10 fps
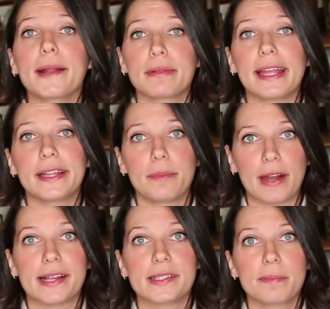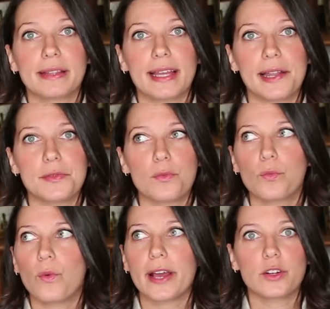to play in the press, but then
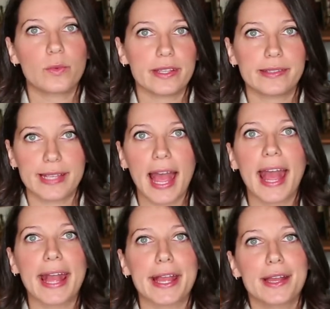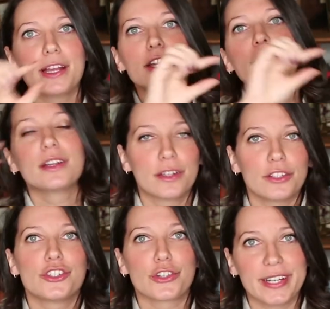why don't we say
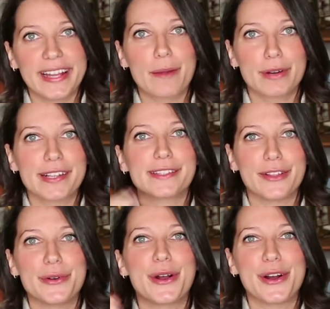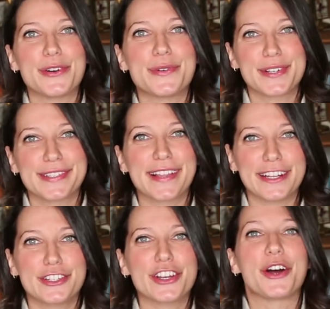during that press logo
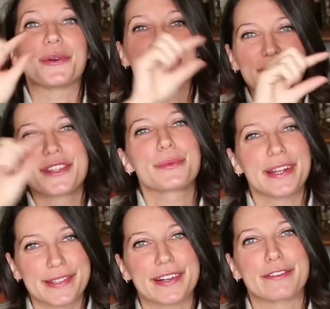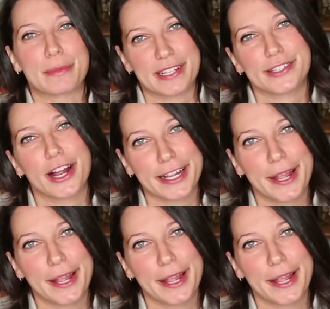slideshow, the razor that everybody's talking